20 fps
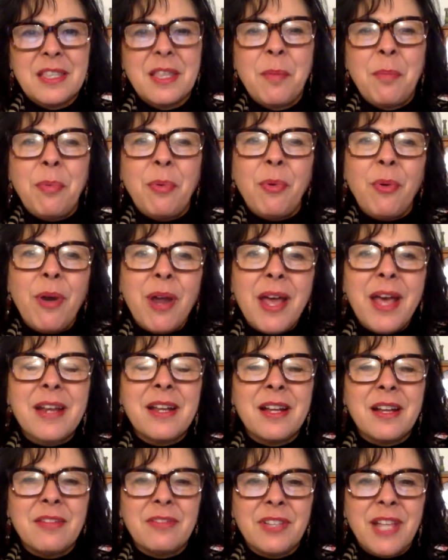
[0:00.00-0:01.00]
the bread
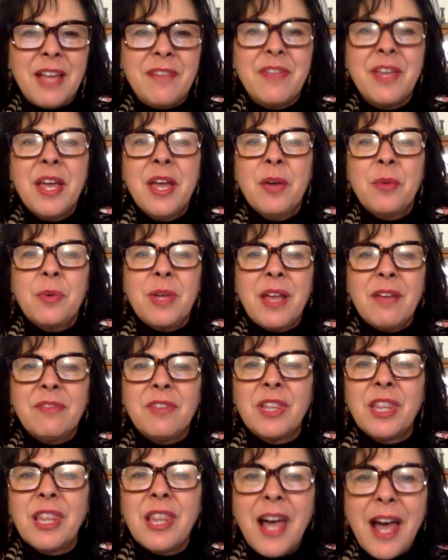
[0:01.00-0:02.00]
of life. We have
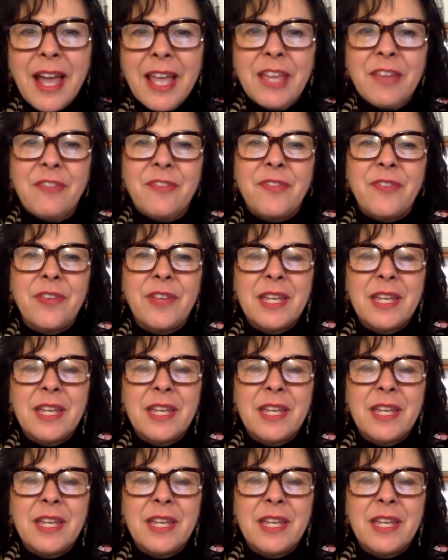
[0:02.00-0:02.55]
life.